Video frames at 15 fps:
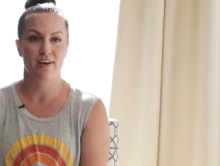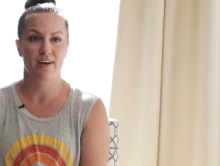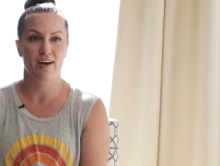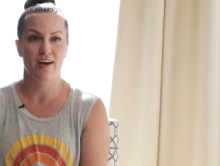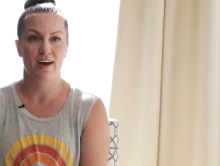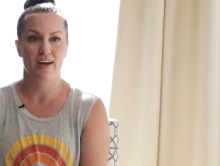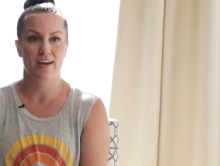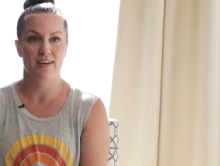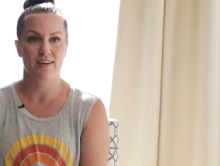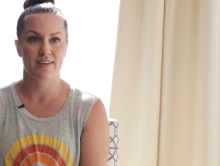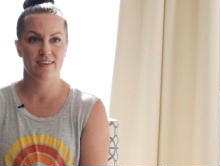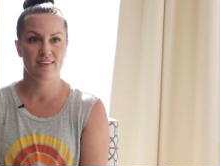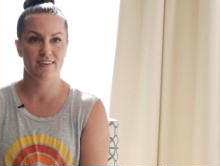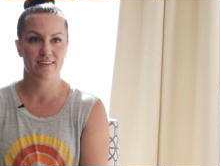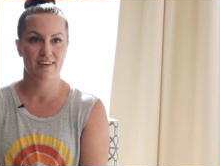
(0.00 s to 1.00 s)
that I
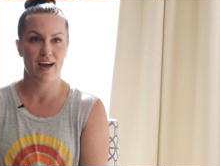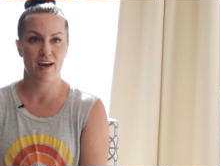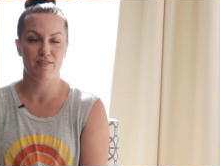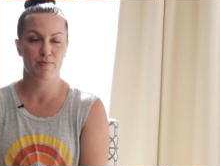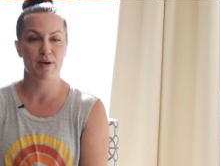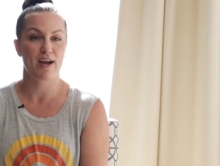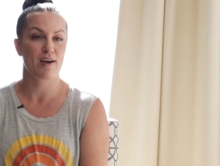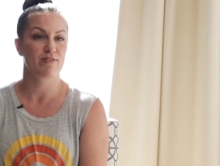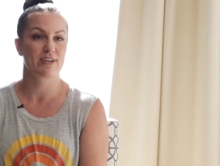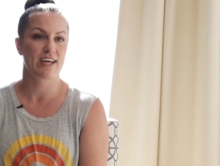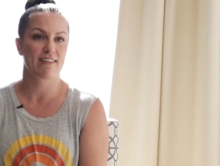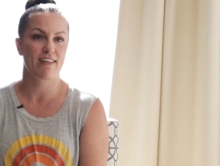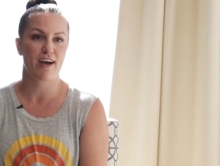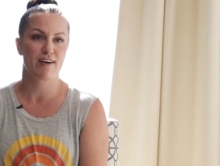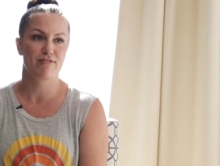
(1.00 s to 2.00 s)
have in my
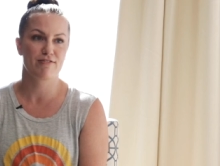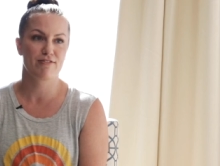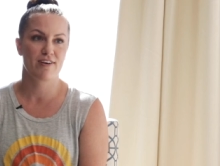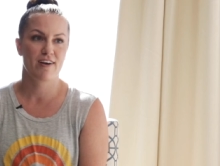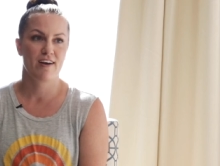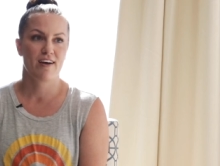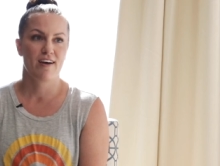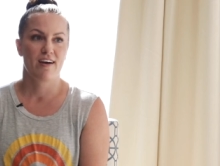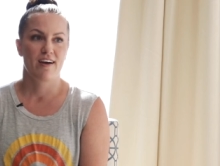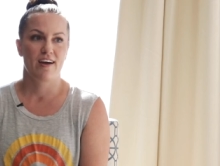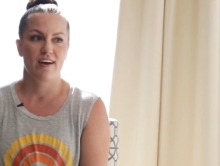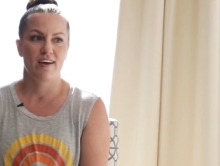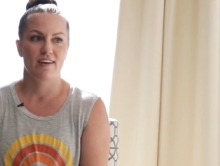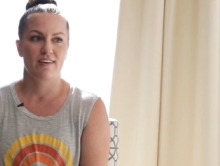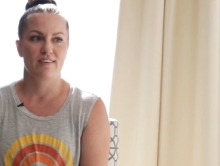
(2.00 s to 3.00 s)
everyday life.
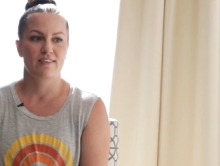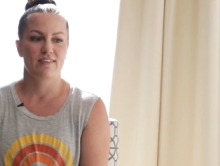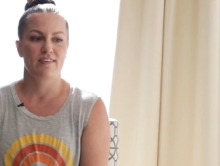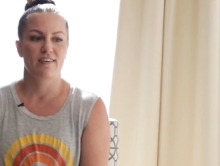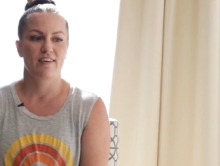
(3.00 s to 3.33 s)
And